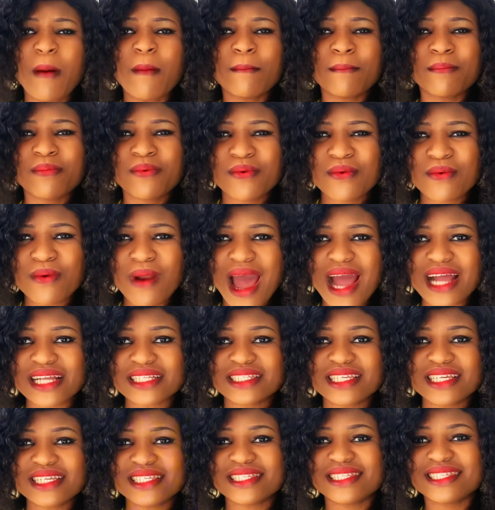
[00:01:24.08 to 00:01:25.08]

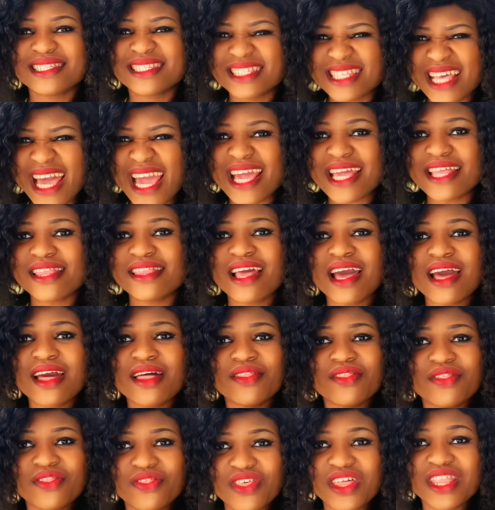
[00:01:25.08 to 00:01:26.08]
Practice saying
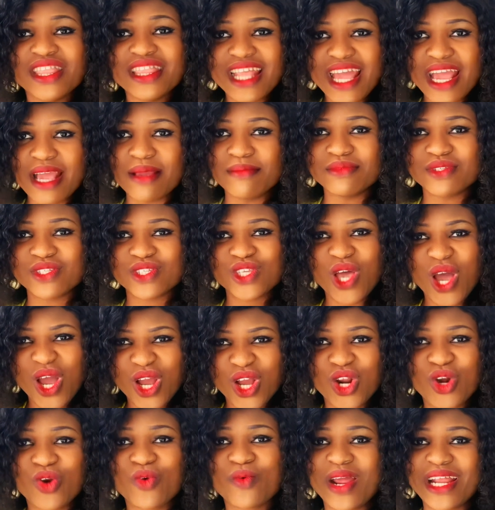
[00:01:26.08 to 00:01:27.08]
the names
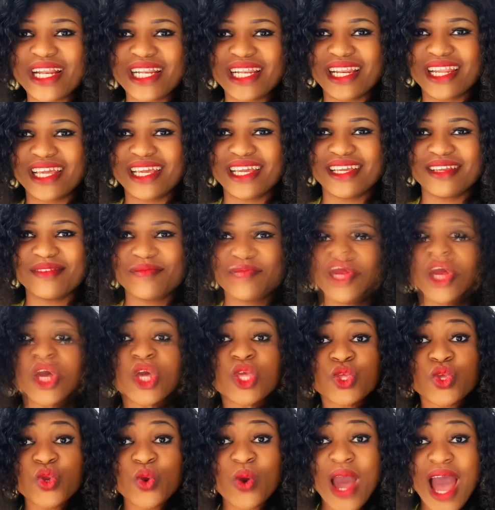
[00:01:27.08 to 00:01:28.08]
correctly.
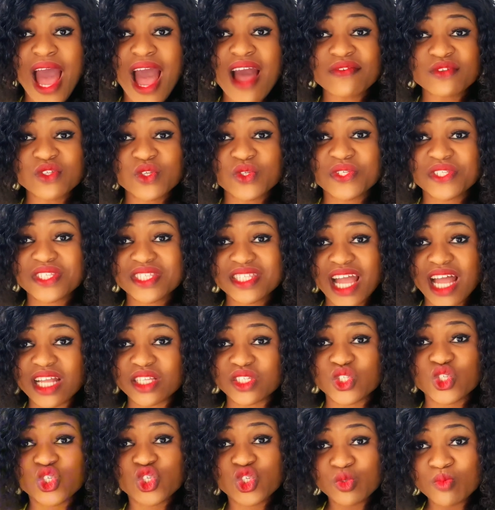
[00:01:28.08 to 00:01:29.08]
You have to
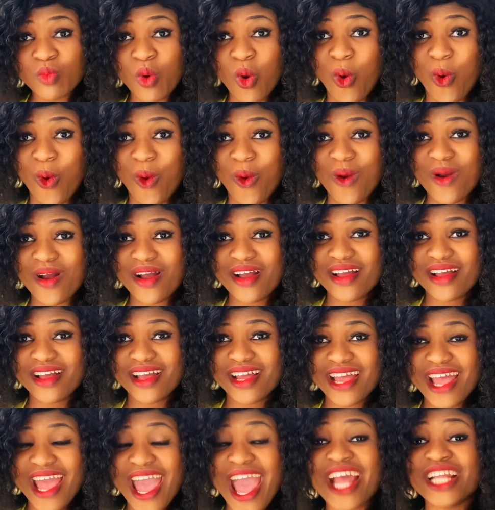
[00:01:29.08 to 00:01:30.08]
start small
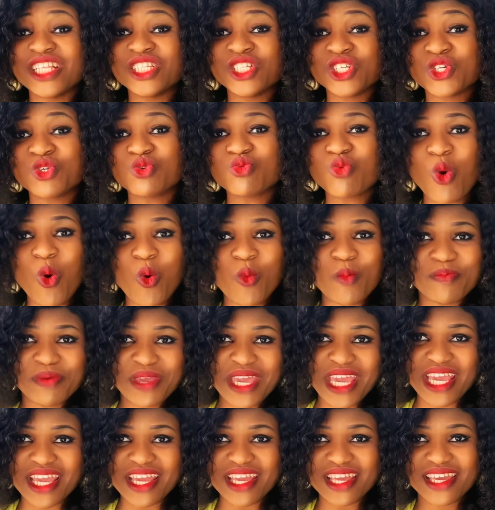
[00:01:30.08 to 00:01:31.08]
and grow
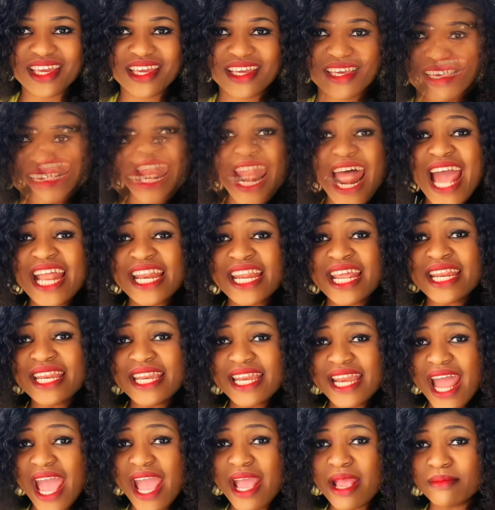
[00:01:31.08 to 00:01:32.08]
big.
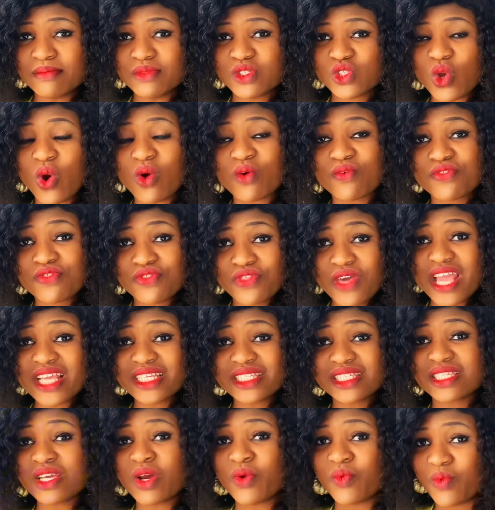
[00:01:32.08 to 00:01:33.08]
Learning names of
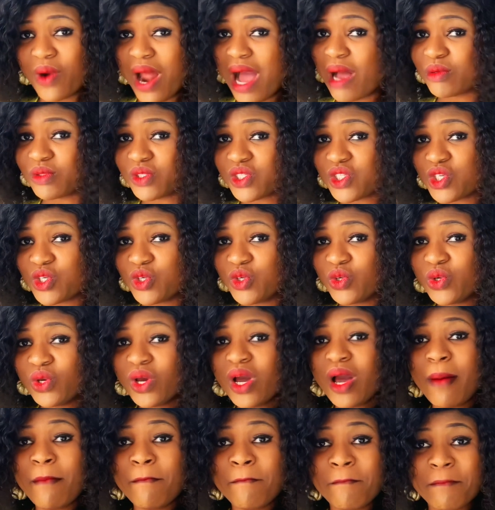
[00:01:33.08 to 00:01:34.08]
things around you
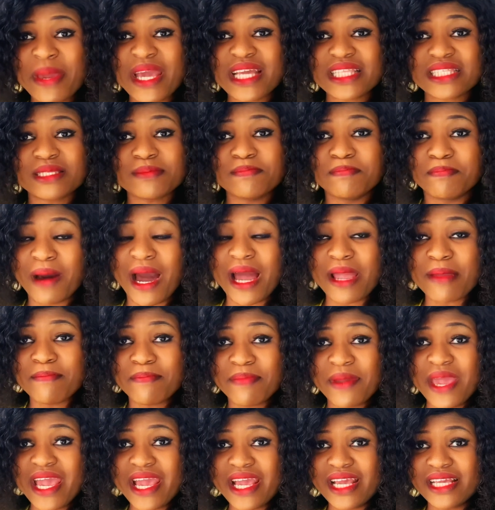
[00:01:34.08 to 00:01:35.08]
bit by
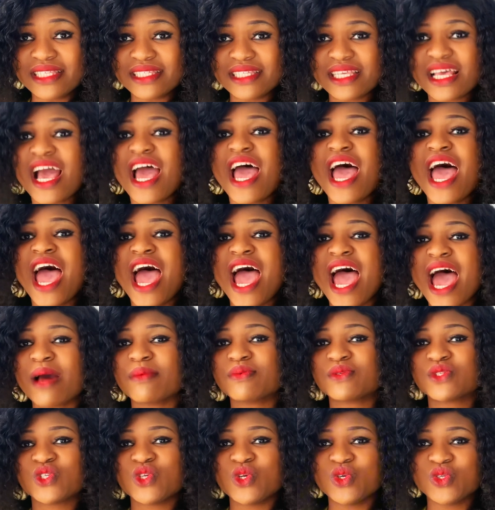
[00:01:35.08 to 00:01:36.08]
bit
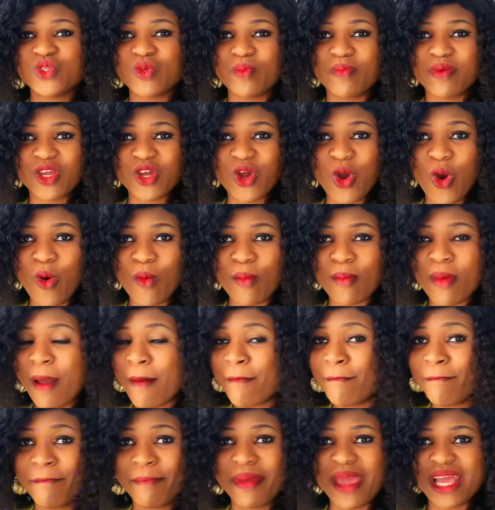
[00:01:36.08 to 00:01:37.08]
helps you to become
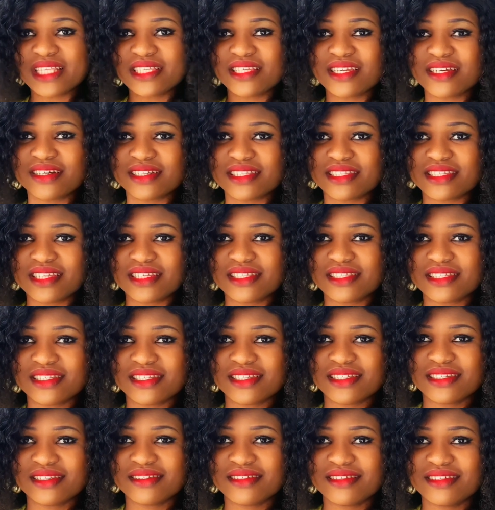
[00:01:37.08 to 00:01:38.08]
better at it.